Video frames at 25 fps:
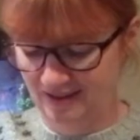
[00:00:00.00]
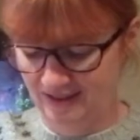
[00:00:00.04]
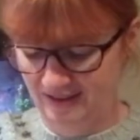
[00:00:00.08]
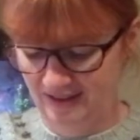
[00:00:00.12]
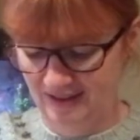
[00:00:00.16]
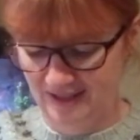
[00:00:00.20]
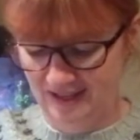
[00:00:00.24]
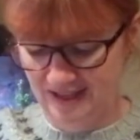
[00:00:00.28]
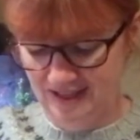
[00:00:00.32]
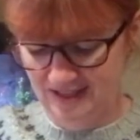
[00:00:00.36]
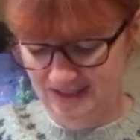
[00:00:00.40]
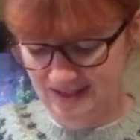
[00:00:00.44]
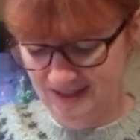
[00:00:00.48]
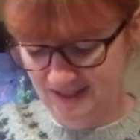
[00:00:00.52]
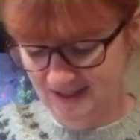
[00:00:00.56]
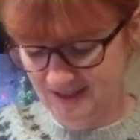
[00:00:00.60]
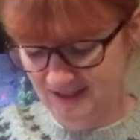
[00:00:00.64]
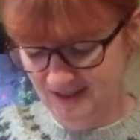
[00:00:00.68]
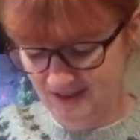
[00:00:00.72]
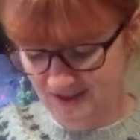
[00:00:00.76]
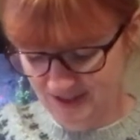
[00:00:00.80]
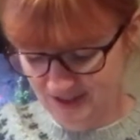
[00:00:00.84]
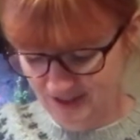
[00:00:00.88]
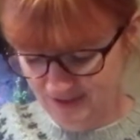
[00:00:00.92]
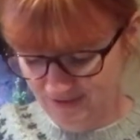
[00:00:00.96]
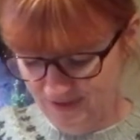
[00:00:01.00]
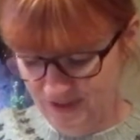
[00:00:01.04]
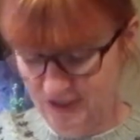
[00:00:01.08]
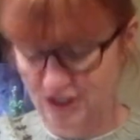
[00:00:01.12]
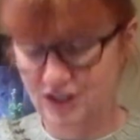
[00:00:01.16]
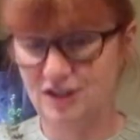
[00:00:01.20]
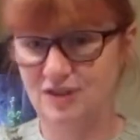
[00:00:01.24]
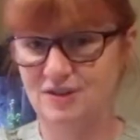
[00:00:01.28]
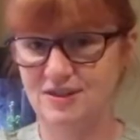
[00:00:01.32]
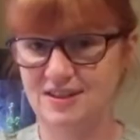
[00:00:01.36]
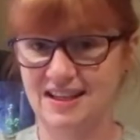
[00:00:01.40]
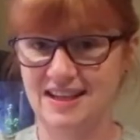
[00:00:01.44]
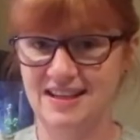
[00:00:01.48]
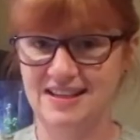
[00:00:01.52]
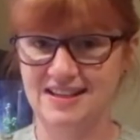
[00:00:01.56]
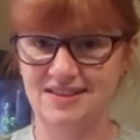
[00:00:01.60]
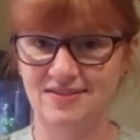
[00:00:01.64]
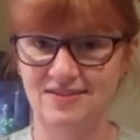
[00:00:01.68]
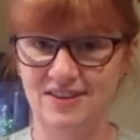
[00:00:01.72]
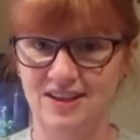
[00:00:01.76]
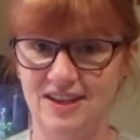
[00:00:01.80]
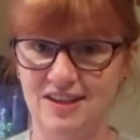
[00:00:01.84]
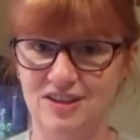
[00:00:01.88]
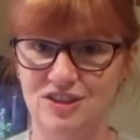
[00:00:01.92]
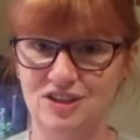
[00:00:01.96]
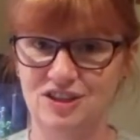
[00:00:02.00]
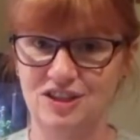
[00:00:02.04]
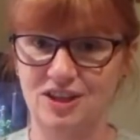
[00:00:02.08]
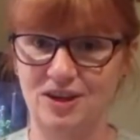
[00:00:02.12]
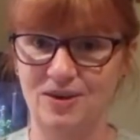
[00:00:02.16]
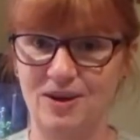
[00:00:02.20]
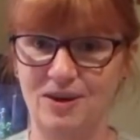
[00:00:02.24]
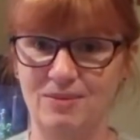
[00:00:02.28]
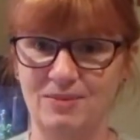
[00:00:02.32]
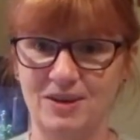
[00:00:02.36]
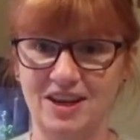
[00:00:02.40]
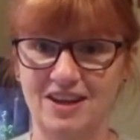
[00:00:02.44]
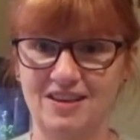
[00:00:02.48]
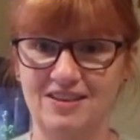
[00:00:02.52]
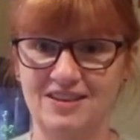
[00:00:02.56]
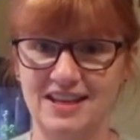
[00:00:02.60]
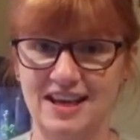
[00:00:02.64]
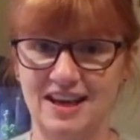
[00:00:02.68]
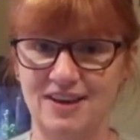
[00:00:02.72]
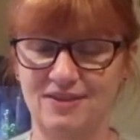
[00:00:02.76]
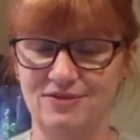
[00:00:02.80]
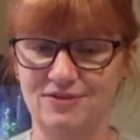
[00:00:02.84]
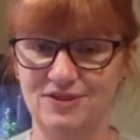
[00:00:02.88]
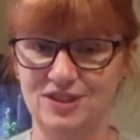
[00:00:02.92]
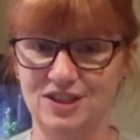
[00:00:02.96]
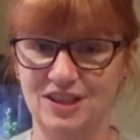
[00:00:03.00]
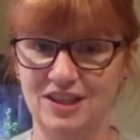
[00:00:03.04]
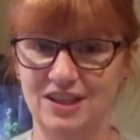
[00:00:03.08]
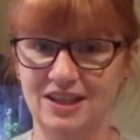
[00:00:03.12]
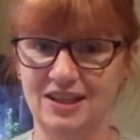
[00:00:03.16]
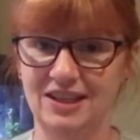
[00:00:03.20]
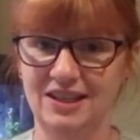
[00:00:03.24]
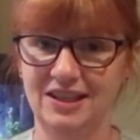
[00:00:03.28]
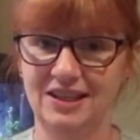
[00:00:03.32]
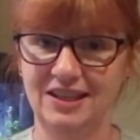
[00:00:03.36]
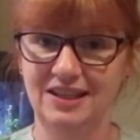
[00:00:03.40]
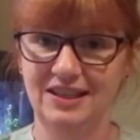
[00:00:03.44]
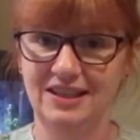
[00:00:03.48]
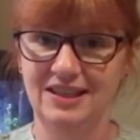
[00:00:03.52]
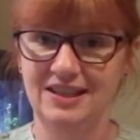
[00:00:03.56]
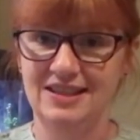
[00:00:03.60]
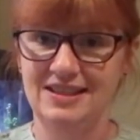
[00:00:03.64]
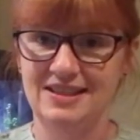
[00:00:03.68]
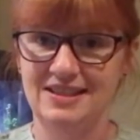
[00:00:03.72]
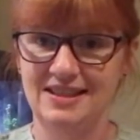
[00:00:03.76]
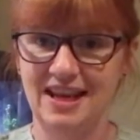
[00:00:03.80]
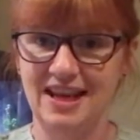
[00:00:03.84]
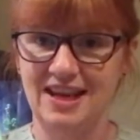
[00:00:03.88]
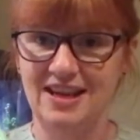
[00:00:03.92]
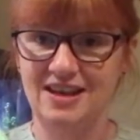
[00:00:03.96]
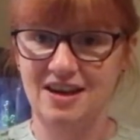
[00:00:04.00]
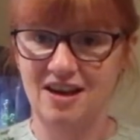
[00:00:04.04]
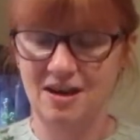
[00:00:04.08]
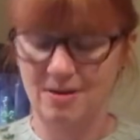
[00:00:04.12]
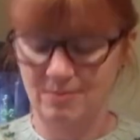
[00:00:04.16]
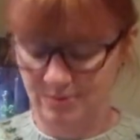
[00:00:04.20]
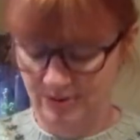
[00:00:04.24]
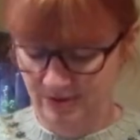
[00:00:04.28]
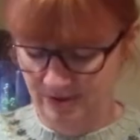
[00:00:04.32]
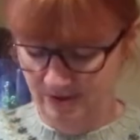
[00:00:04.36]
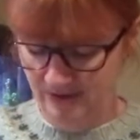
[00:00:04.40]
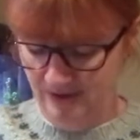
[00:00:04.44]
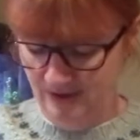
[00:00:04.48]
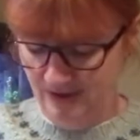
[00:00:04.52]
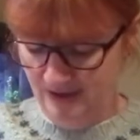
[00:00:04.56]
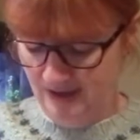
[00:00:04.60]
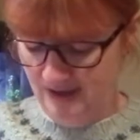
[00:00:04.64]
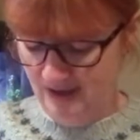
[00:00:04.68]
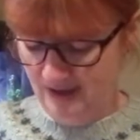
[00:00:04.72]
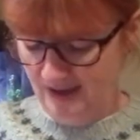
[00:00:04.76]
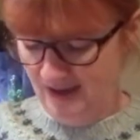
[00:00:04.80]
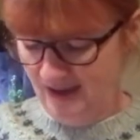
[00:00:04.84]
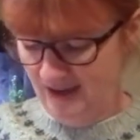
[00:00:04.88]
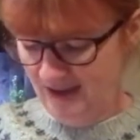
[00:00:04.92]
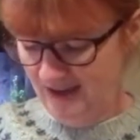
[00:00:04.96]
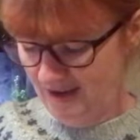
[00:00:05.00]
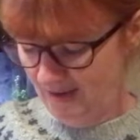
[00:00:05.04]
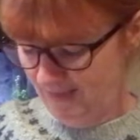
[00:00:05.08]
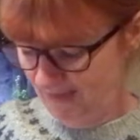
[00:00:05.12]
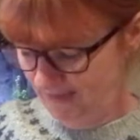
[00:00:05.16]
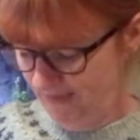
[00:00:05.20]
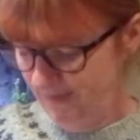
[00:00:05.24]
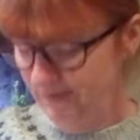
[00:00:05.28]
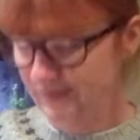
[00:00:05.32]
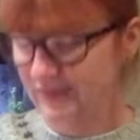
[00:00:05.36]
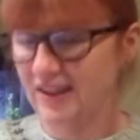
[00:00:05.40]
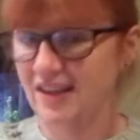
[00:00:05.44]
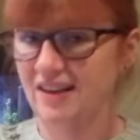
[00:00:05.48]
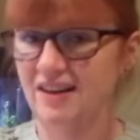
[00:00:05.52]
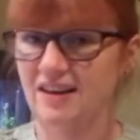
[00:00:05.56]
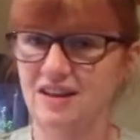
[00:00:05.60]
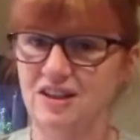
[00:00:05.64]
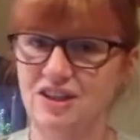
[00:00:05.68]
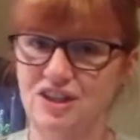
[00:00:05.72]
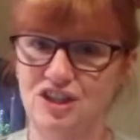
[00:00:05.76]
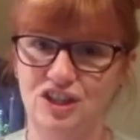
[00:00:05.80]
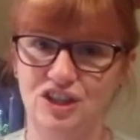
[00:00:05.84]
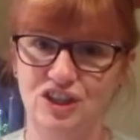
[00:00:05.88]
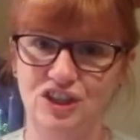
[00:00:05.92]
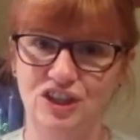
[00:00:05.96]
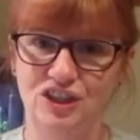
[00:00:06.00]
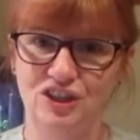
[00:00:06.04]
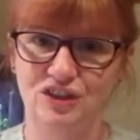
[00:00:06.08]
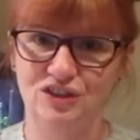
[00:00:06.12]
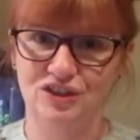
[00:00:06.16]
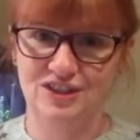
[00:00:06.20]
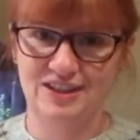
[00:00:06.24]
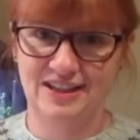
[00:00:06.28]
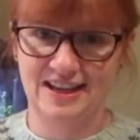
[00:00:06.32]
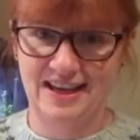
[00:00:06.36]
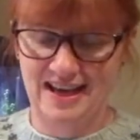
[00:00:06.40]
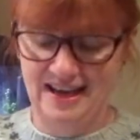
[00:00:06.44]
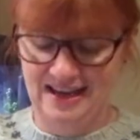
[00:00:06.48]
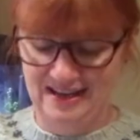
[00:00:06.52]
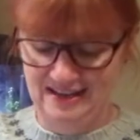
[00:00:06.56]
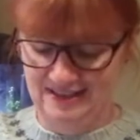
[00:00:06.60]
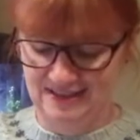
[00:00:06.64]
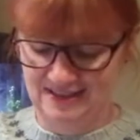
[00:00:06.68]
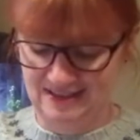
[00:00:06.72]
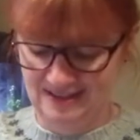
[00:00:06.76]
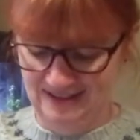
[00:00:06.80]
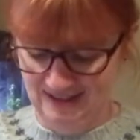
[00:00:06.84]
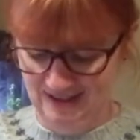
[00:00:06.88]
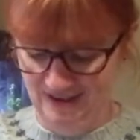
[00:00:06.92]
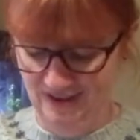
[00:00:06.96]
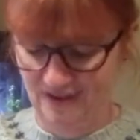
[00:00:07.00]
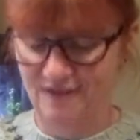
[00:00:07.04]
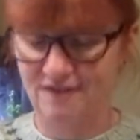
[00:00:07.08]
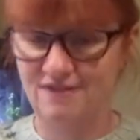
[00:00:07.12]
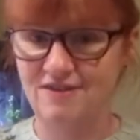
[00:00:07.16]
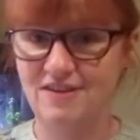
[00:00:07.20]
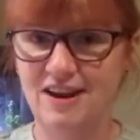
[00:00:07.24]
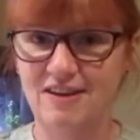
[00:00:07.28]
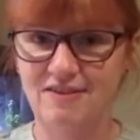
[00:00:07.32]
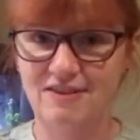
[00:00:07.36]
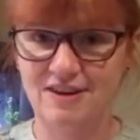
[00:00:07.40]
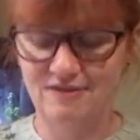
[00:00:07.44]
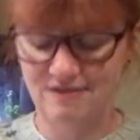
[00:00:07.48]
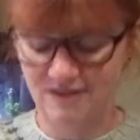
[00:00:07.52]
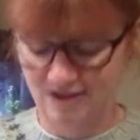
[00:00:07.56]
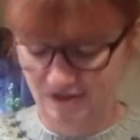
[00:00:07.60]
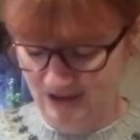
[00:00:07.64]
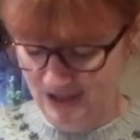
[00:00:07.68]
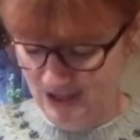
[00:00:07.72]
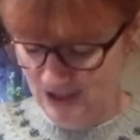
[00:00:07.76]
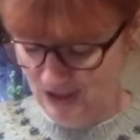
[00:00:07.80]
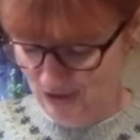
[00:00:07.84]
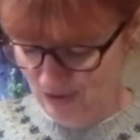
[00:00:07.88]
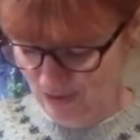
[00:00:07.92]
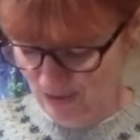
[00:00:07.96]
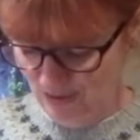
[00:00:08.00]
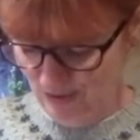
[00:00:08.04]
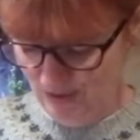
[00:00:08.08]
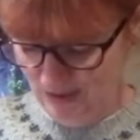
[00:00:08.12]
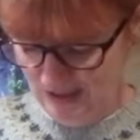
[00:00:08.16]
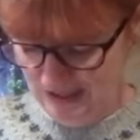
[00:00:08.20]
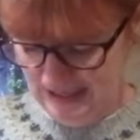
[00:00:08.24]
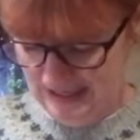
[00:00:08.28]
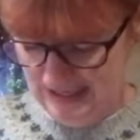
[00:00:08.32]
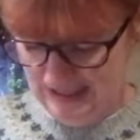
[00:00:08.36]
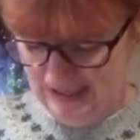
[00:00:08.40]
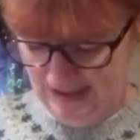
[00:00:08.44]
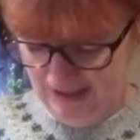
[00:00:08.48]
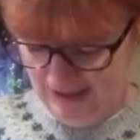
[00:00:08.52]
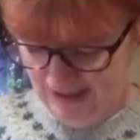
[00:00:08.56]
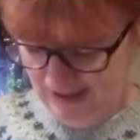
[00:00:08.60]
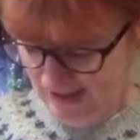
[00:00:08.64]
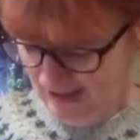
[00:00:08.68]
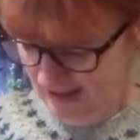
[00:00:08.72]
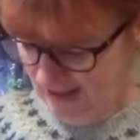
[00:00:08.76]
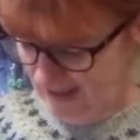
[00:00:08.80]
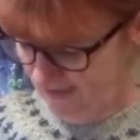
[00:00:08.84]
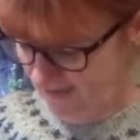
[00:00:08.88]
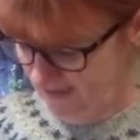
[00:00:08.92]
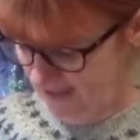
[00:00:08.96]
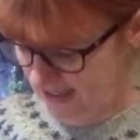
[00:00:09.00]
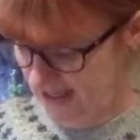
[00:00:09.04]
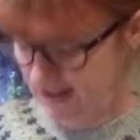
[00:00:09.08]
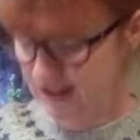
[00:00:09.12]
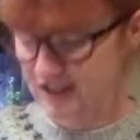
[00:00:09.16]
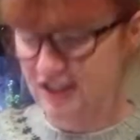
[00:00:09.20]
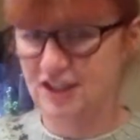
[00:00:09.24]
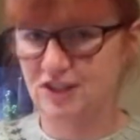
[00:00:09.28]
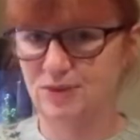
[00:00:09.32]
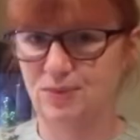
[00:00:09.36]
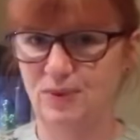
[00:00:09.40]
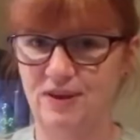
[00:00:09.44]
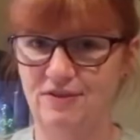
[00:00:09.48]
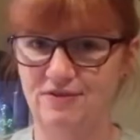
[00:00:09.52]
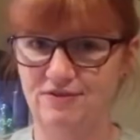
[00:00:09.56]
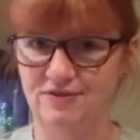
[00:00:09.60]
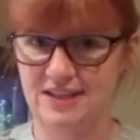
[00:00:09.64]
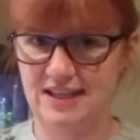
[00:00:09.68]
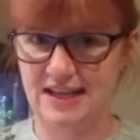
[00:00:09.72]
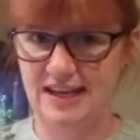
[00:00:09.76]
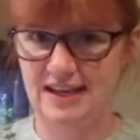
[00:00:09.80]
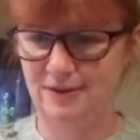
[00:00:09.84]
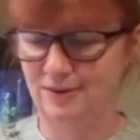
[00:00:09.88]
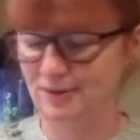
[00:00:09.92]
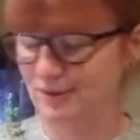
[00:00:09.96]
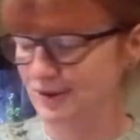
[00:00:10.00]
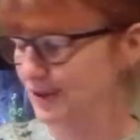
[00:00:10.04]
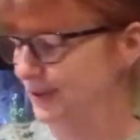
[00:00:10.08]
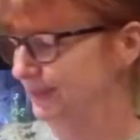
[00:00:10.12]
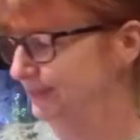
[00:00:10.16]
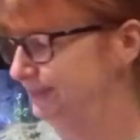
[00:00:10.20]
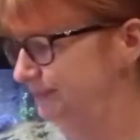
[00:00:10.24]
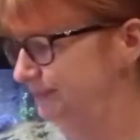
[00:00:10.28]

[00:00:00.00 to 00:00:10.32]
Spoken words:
it does ask for two skeins of each, so I'm going to have to skein up another two skeins very shortly. Have to get the swift out.